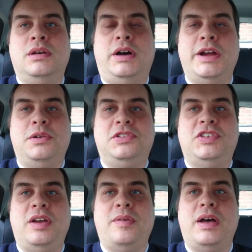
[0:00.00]
I
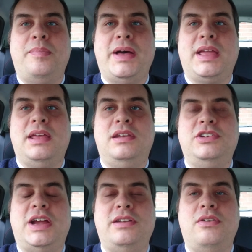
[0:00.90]
also, back in
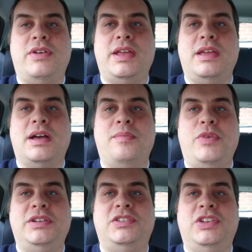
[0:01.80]
January,
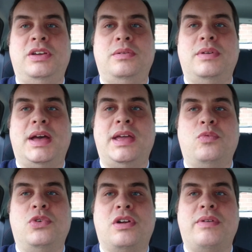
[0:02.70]
went to do a
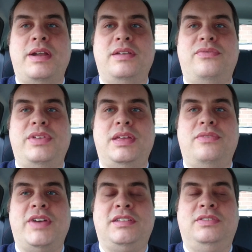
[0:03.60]
walk around of
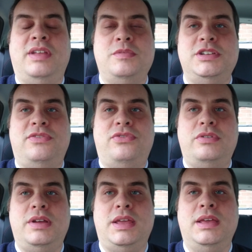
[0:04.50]
the facelift
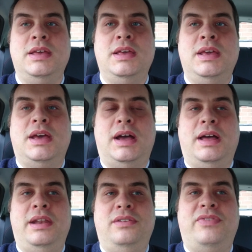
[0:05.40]
MG3,
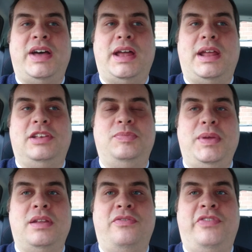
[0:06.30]
and that has
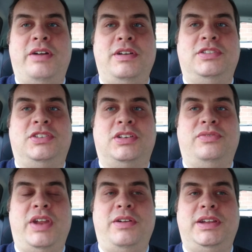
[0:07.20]
been a very
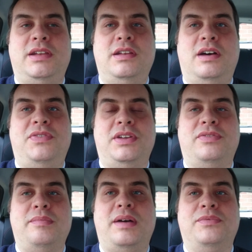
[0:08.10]
successful video. It did nothing
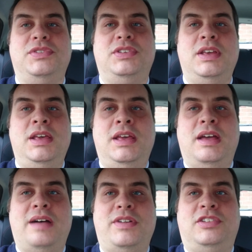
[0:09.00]
for months,
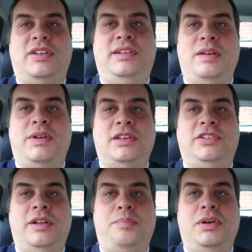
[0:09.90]
and then suddenly when I
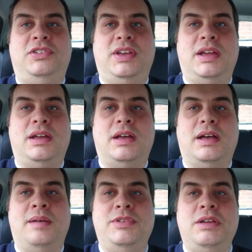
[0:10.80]
started putting
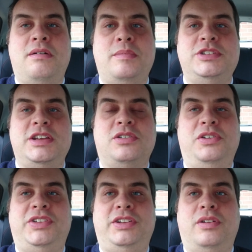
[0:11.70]
newer MG
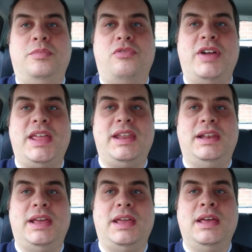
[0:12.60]
content on more
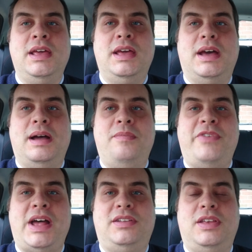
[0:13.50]
regularly,
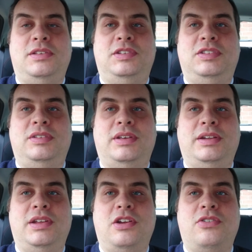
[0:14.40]
that
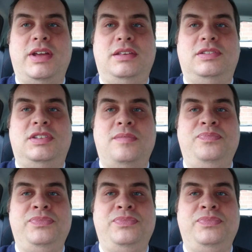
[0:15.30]
had increased.